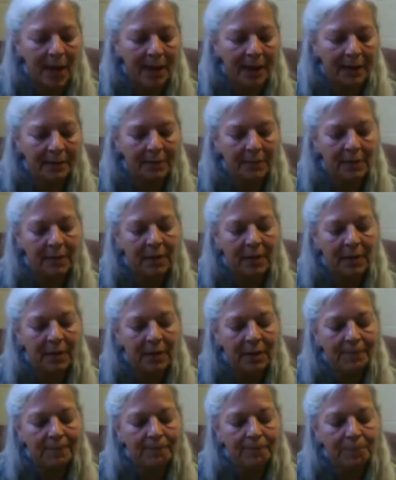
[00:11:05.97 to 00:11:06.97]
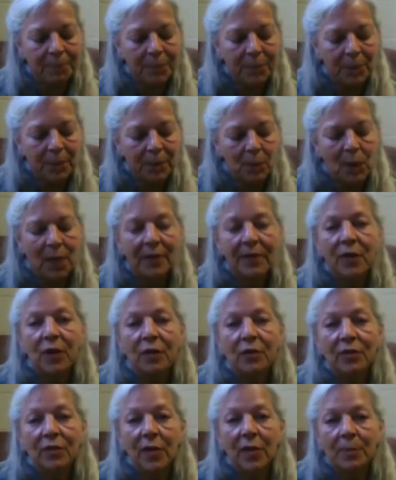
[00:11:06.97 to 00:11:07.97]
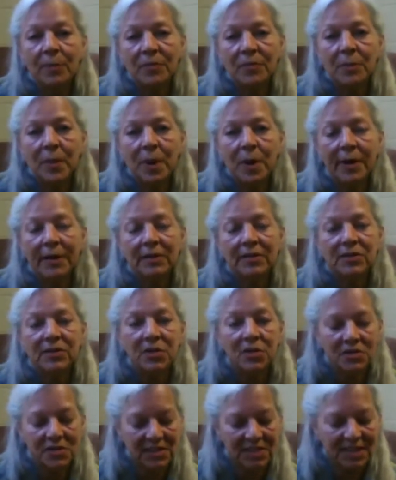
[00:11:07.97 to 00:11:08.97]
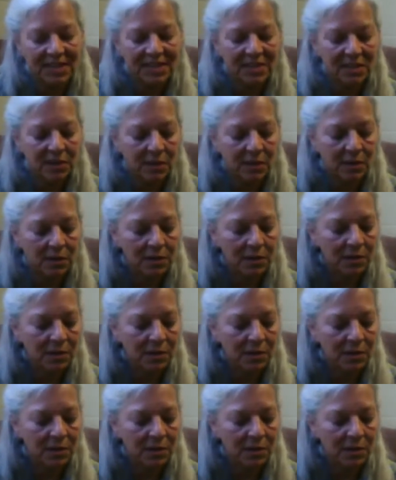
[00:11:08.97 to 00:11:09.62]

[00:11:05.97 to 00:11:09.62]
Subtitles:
And well, the good farmers markets are seasonal.